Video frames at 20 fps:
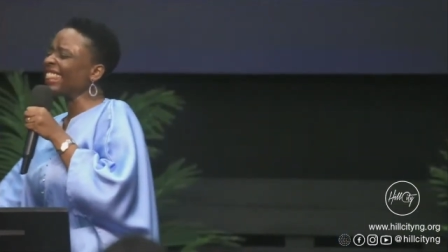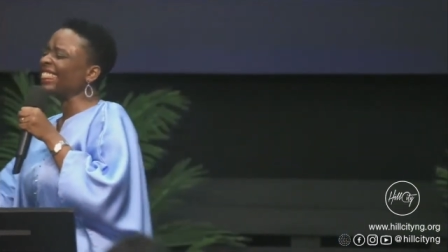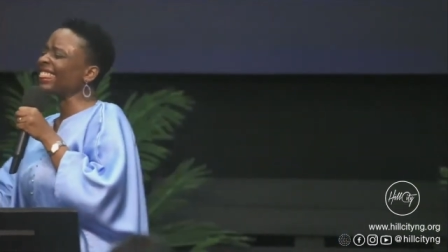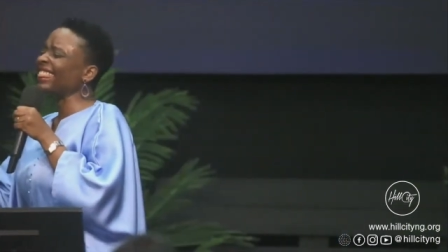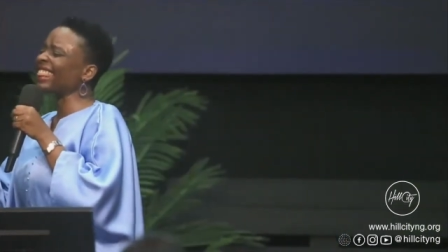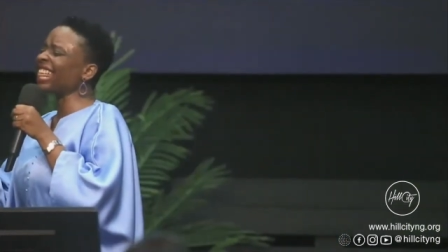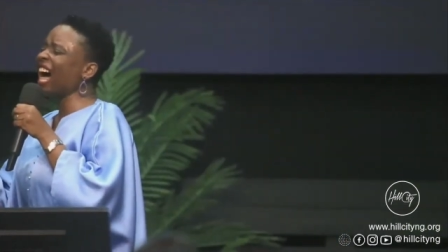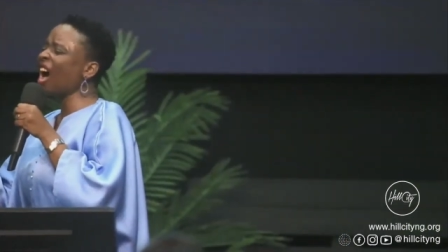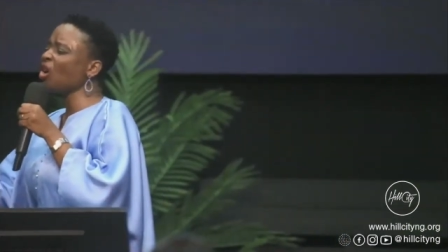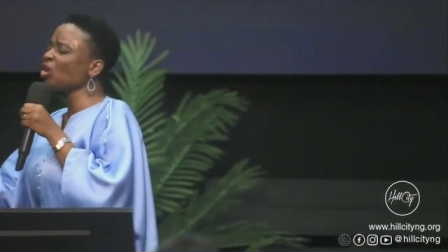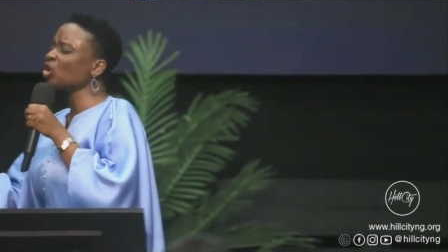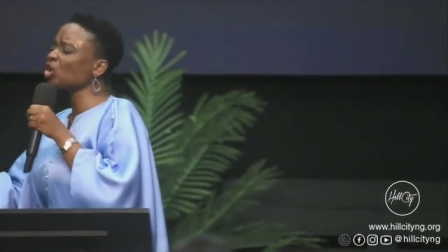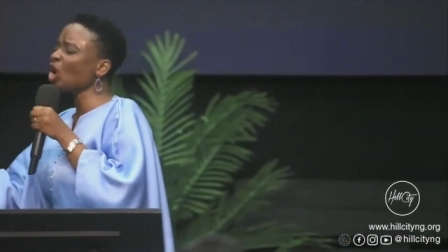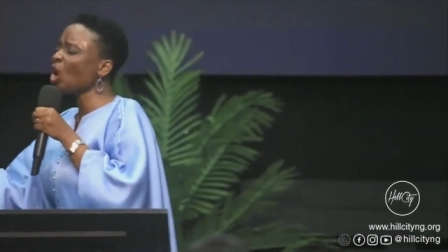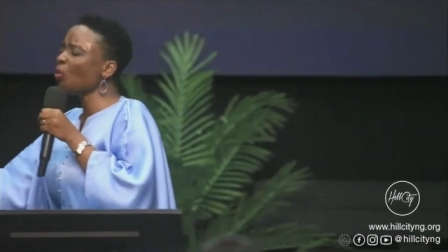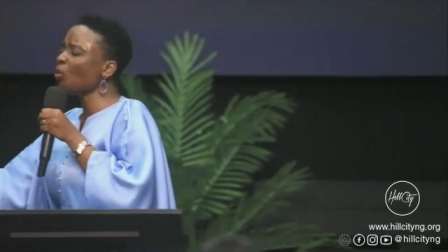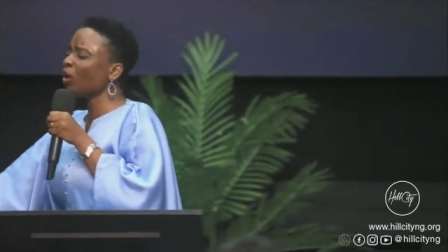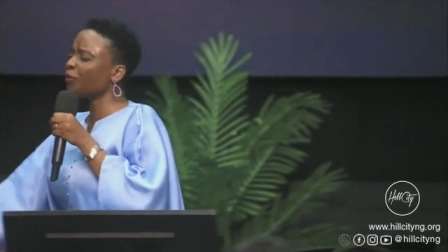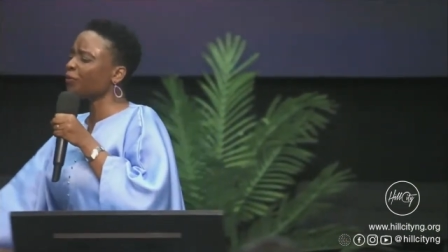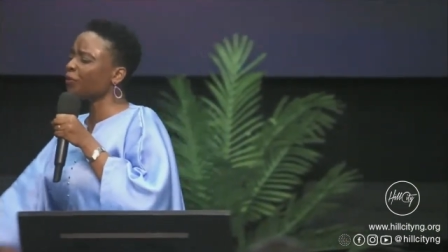A
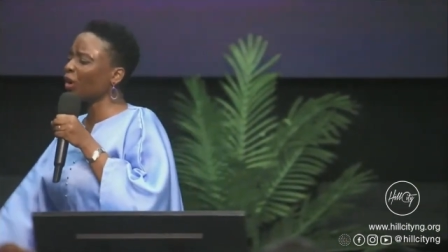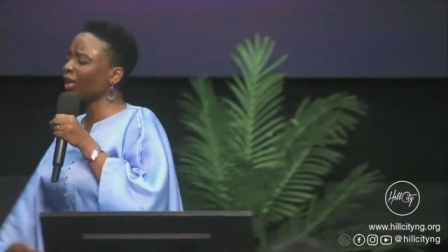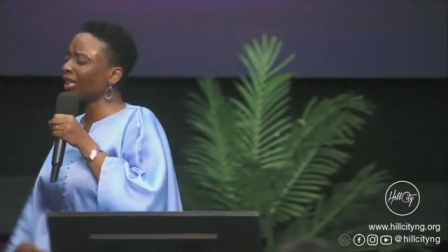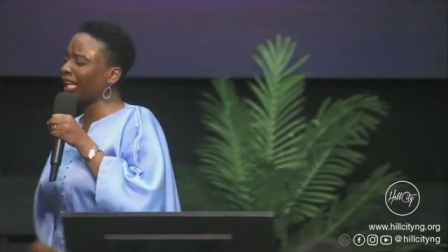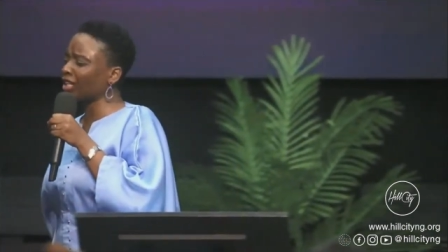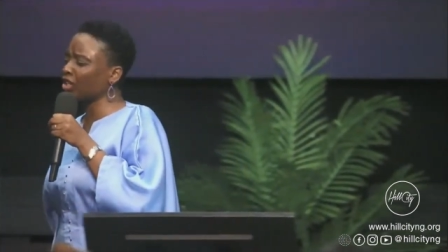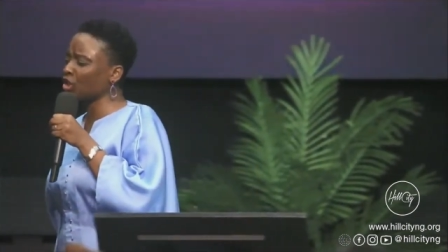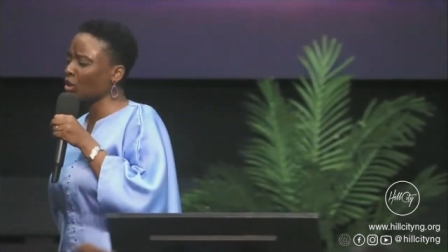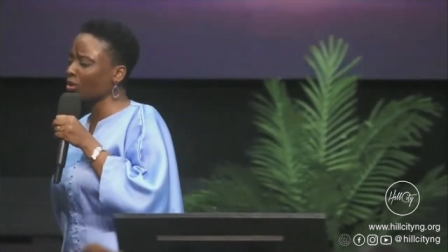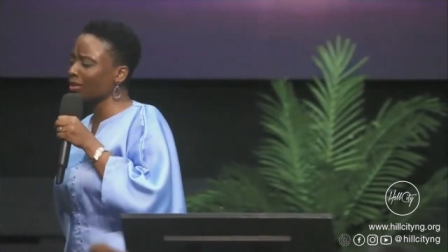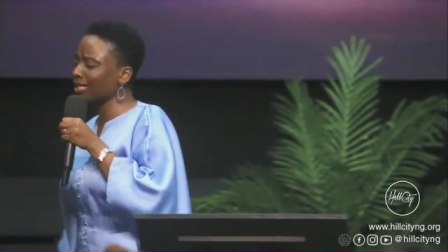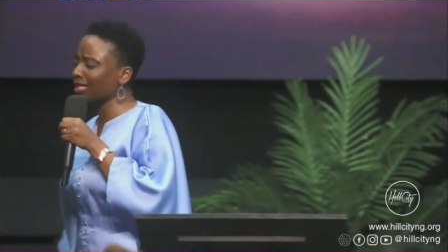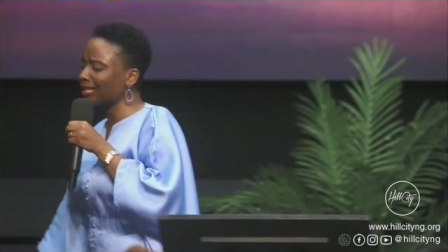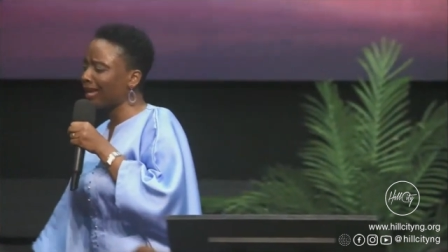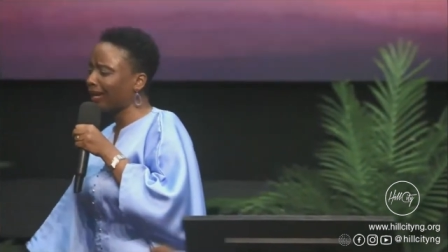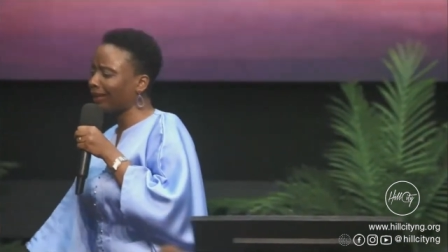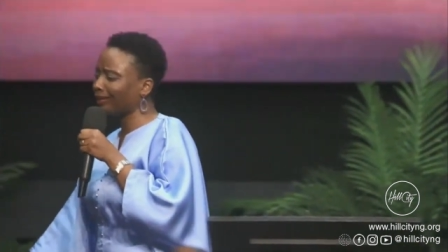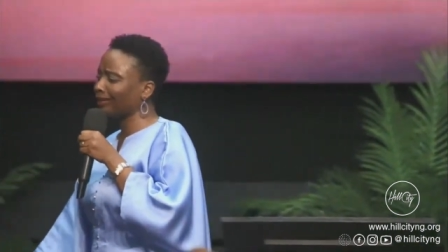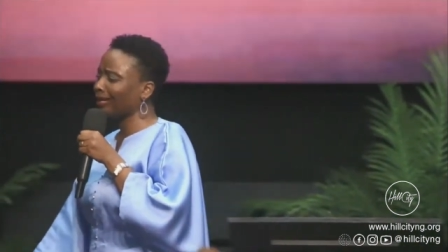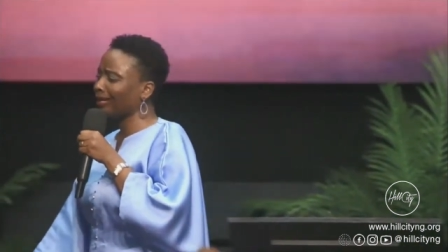thousand will fall at your
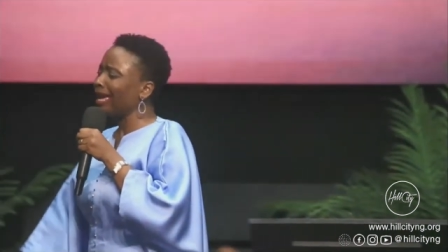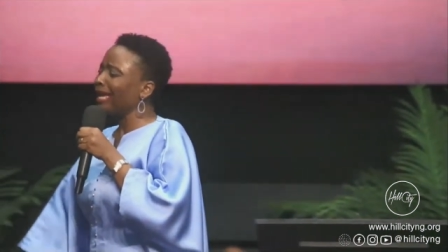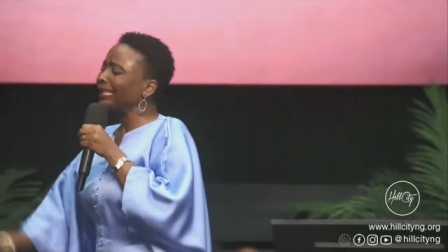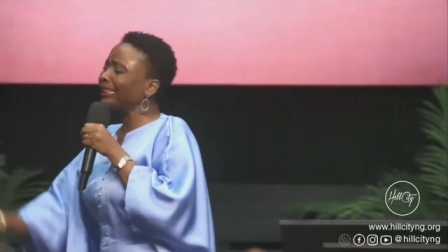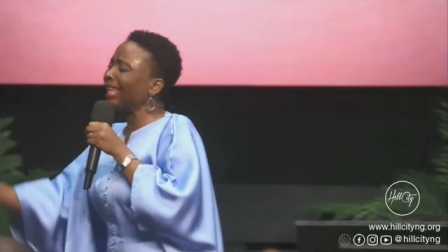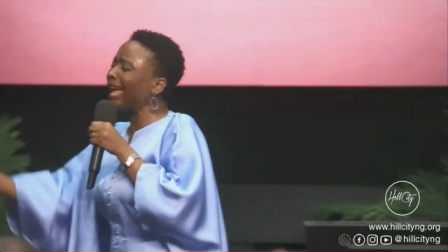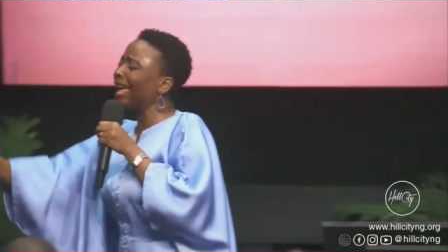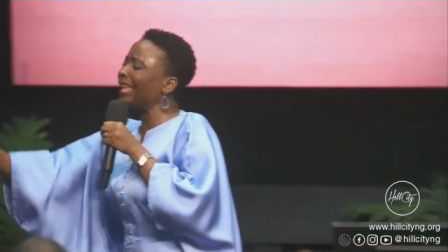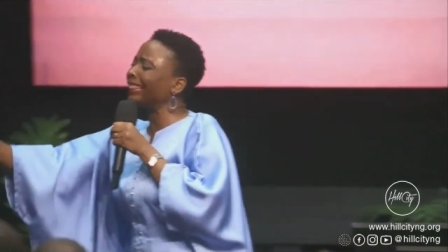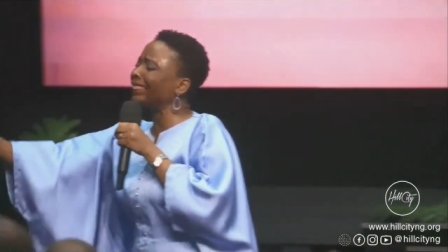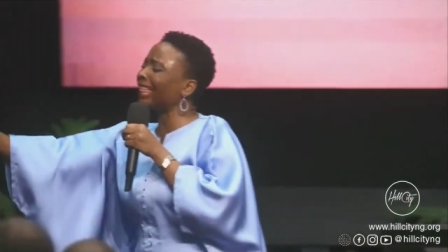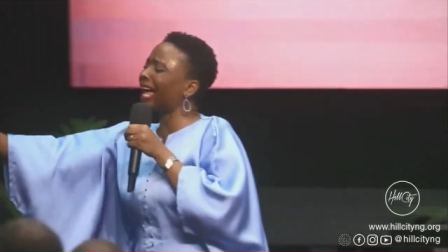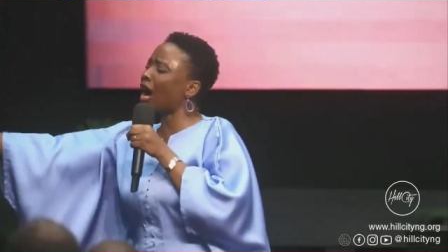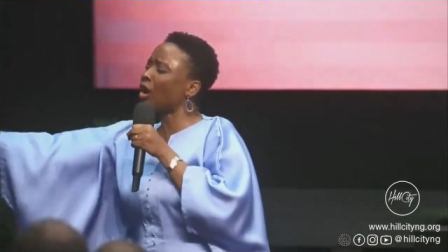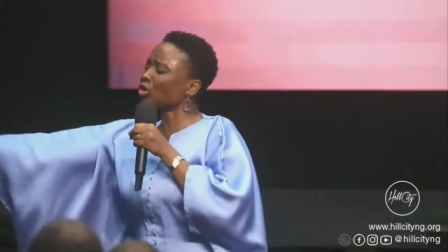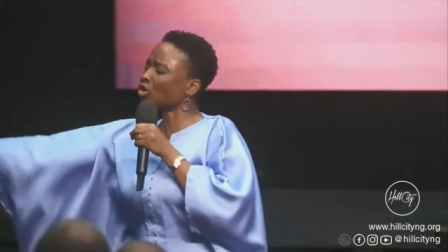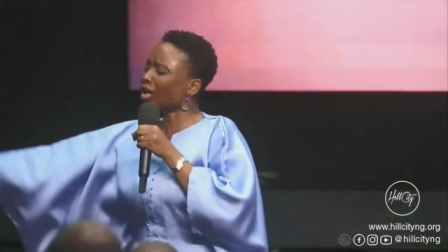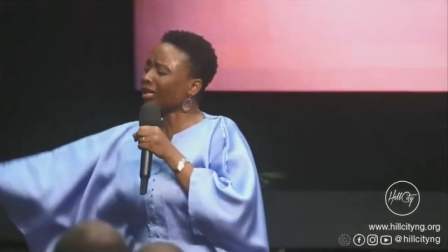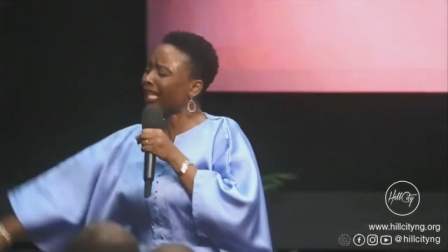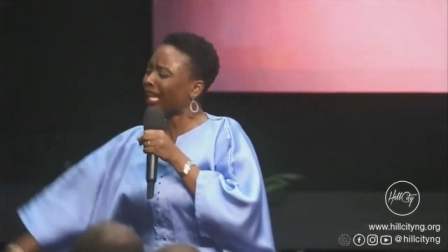side, ten
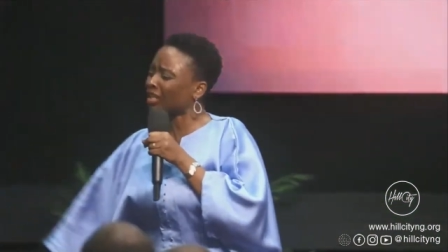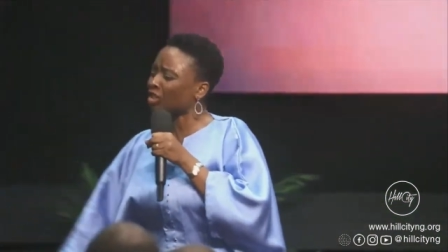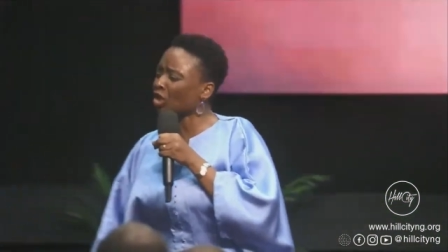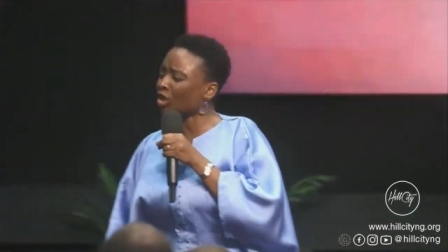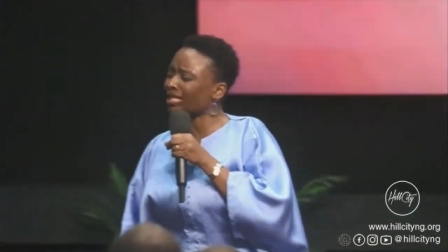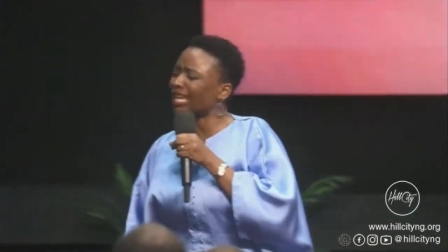thousand